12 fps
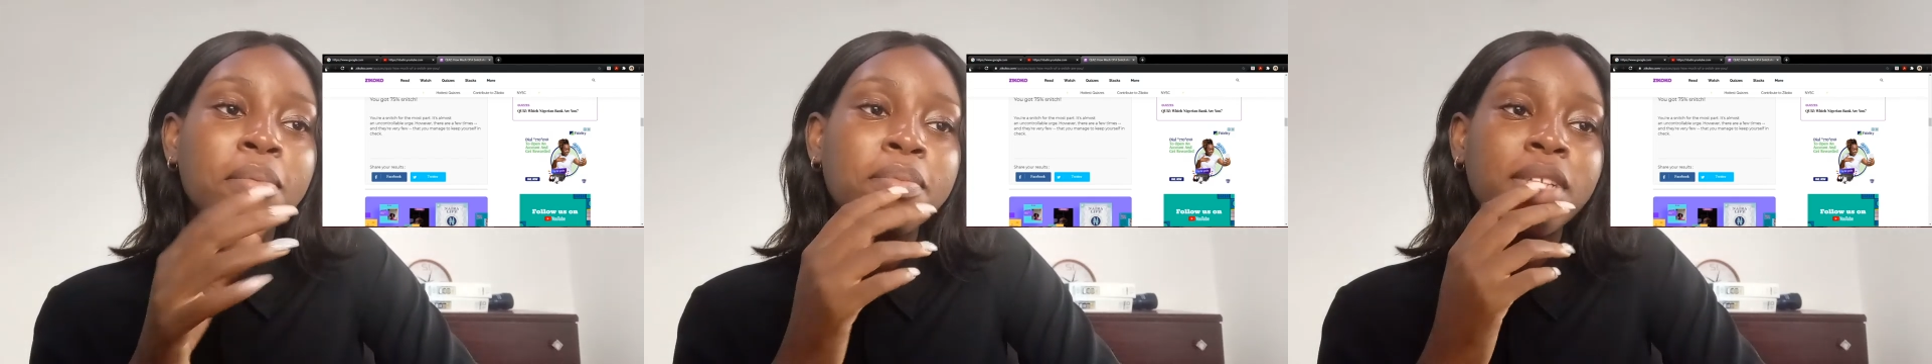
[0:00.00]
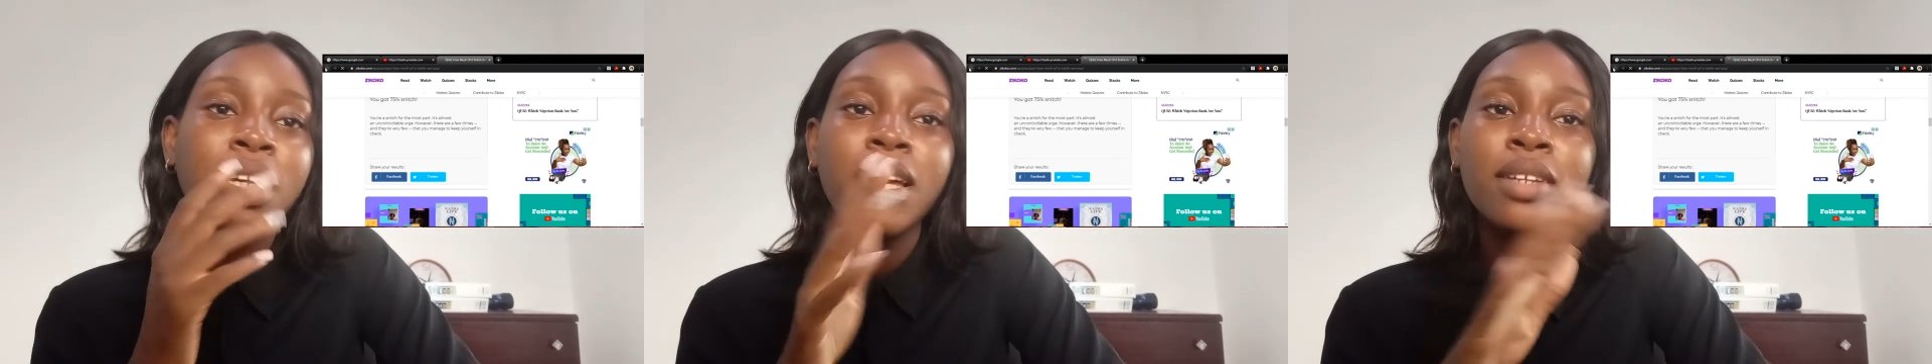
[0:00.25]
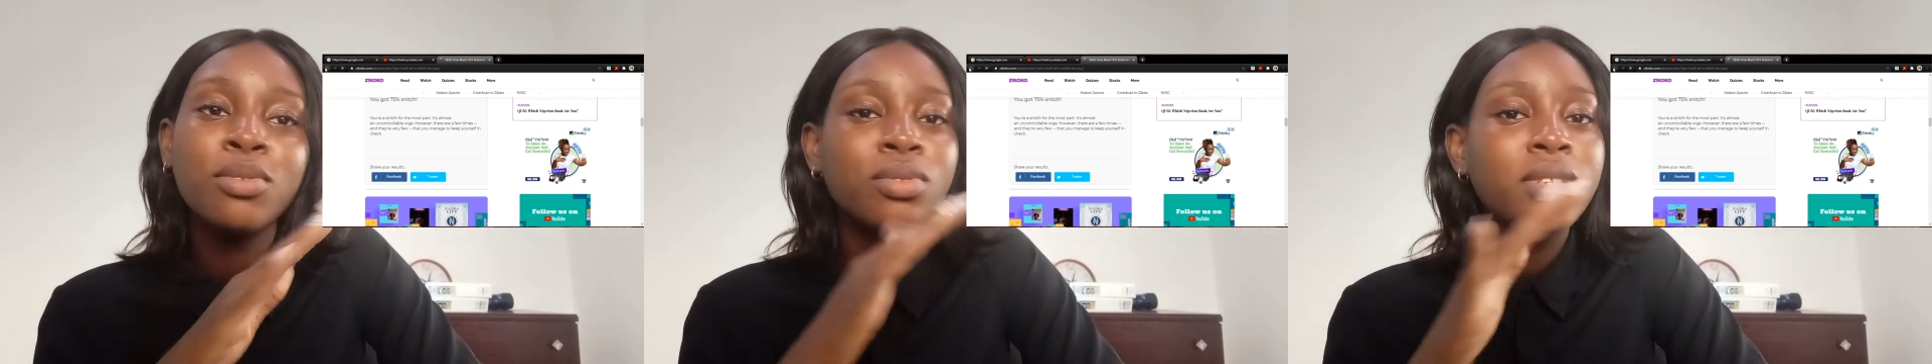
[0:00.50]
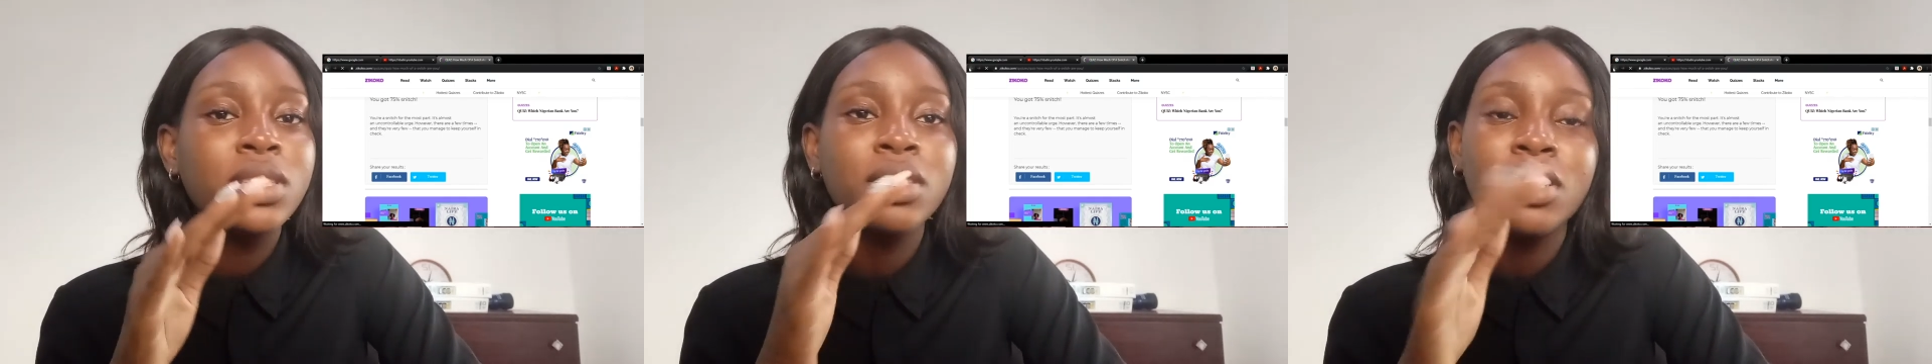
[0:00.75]
Like, I don't
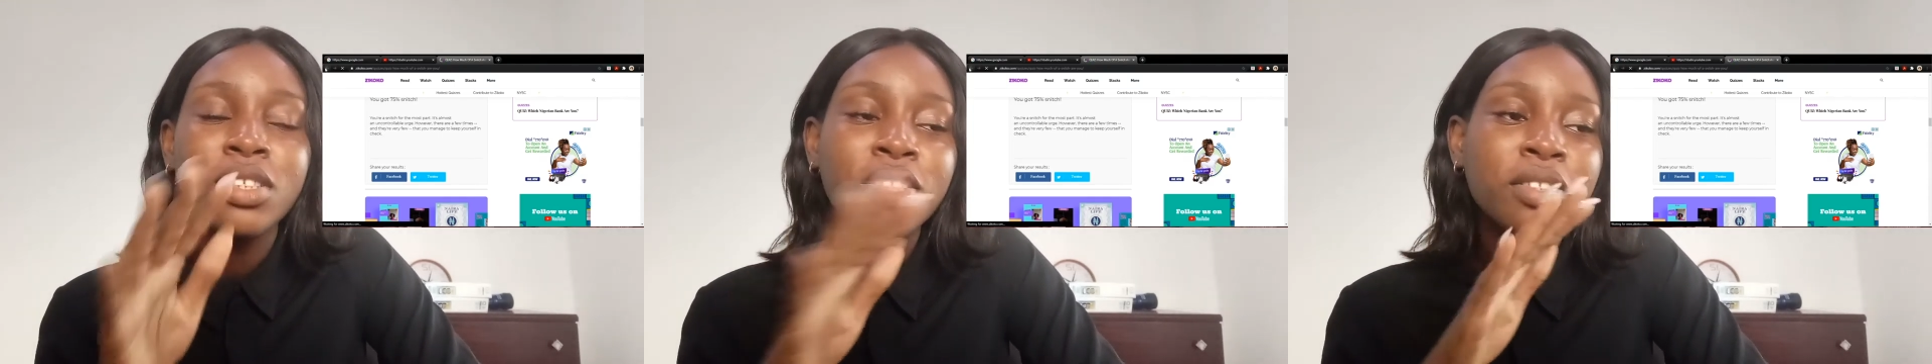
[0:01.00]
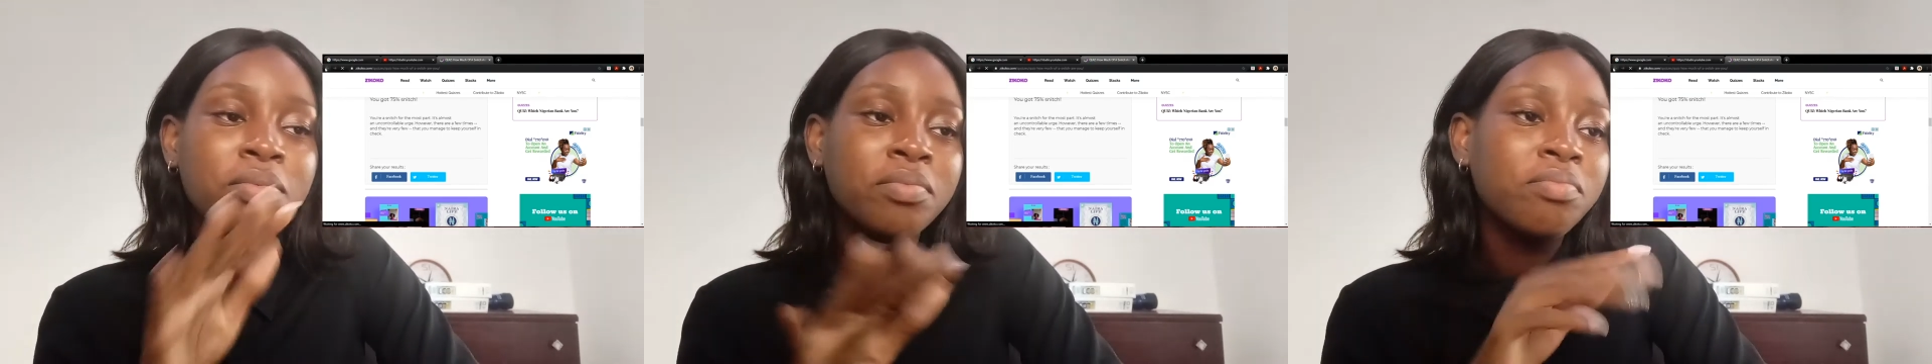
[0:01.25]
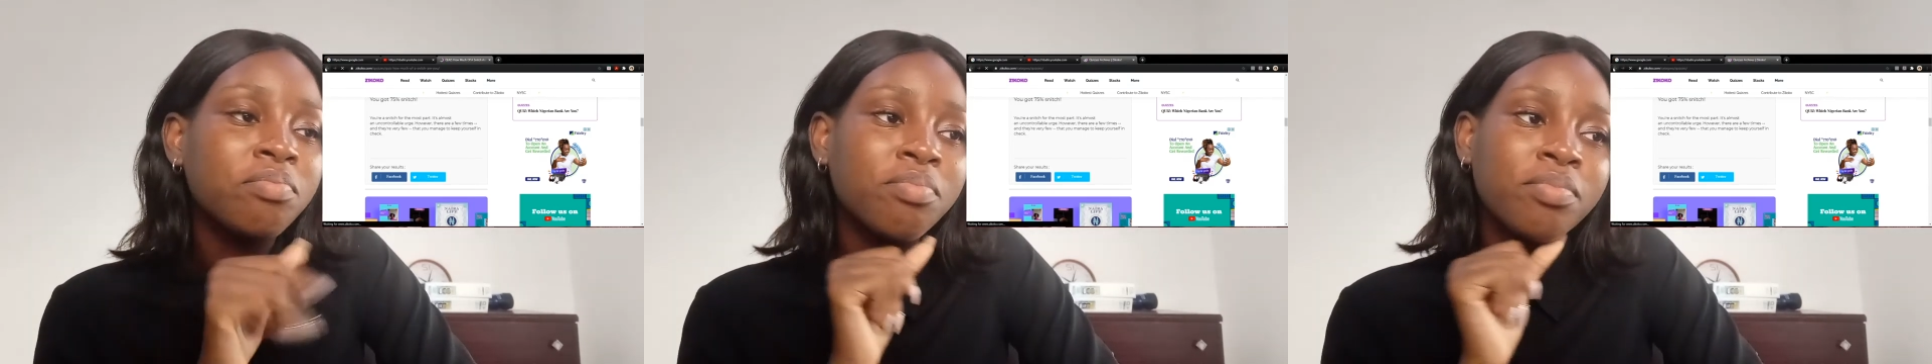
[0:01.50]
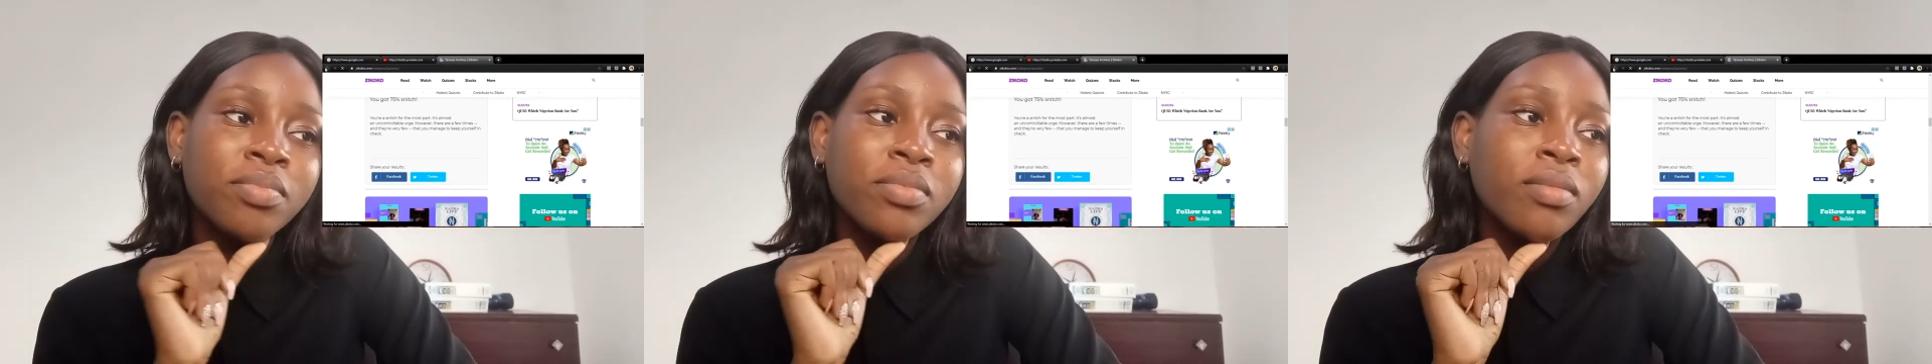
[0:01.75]
snitch.
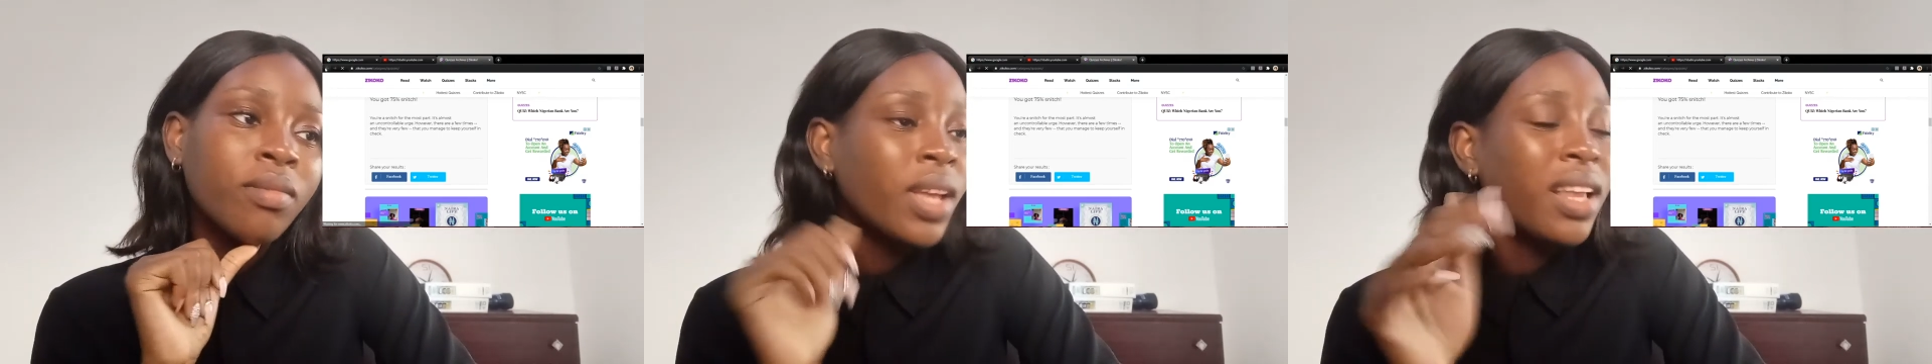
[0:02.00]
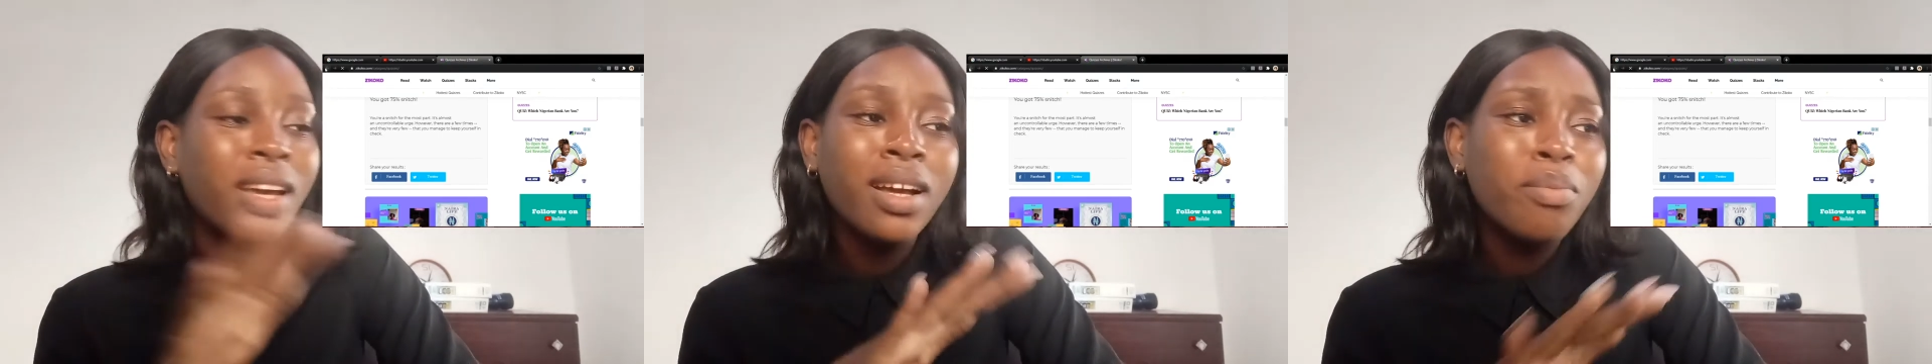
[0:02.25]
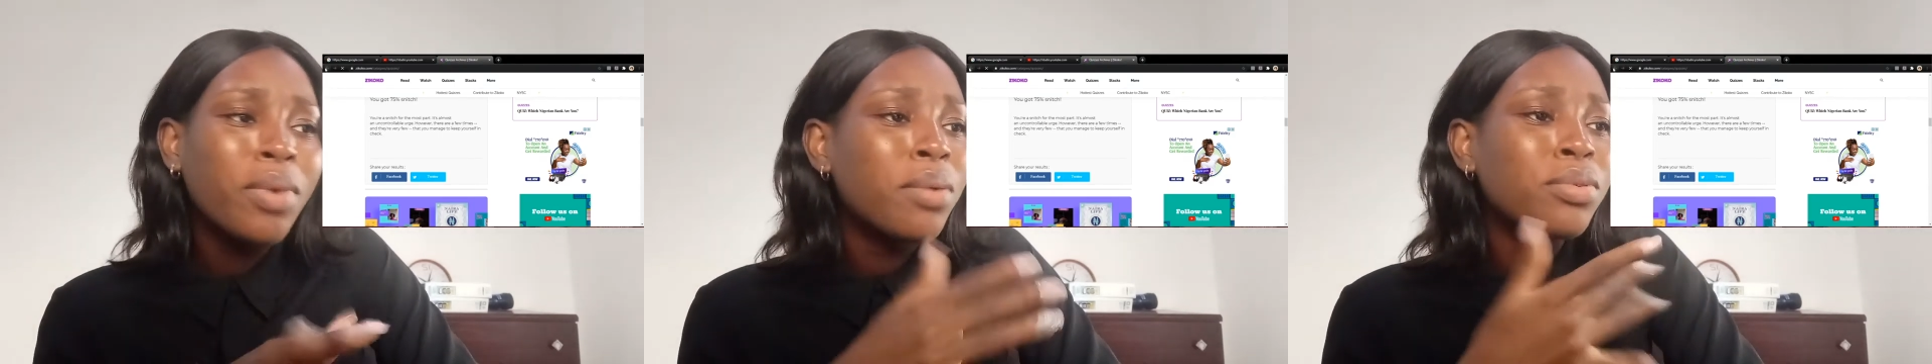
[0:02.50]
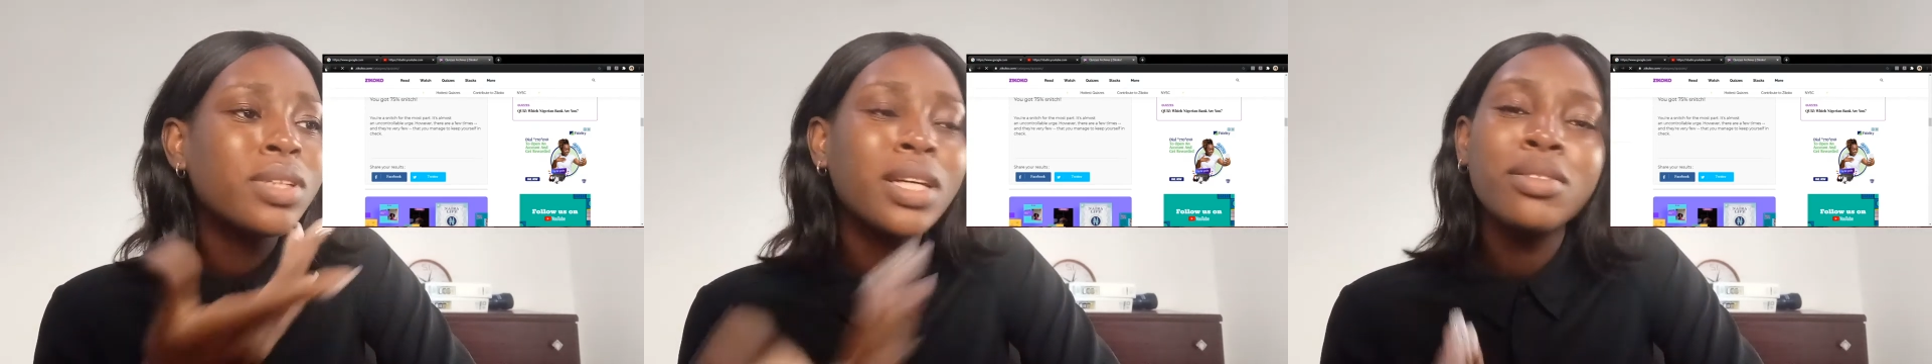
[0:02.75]
Like, why
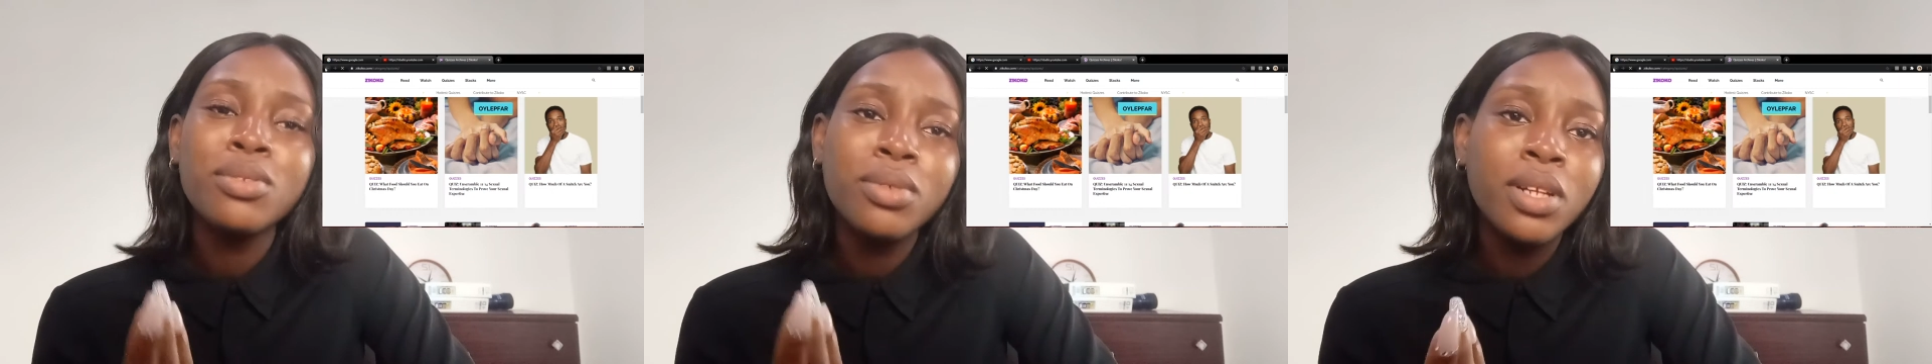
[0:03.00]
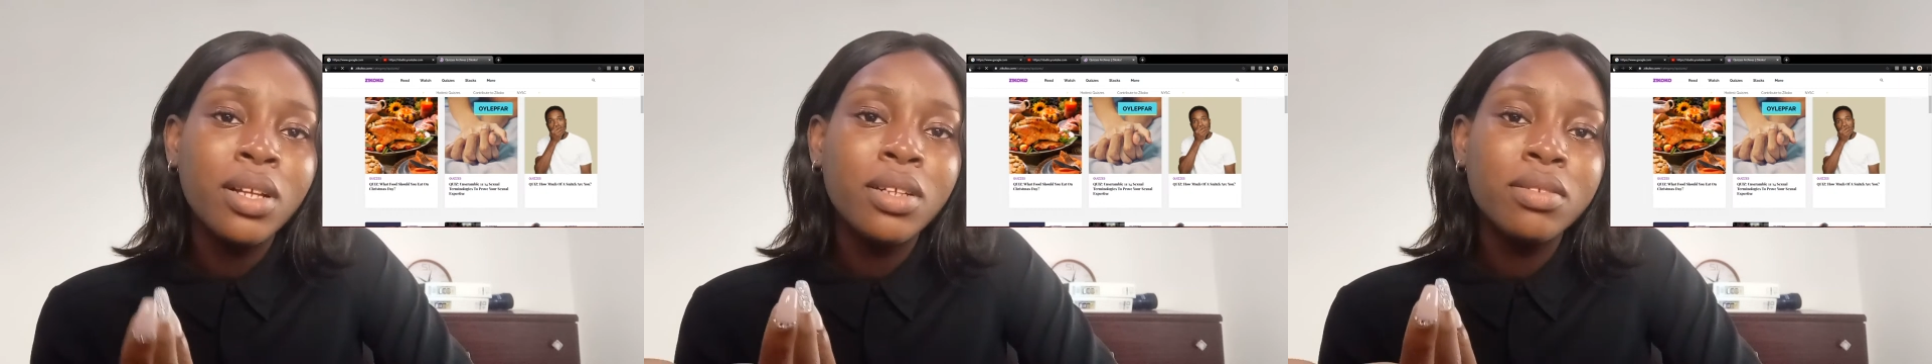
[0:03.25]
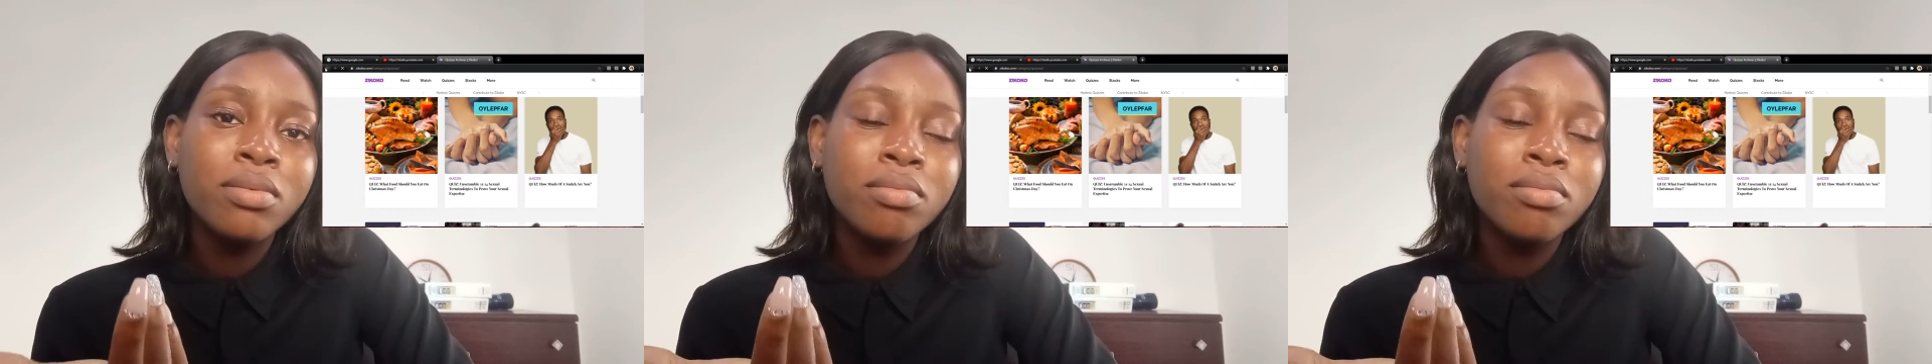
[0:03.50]
would I do that?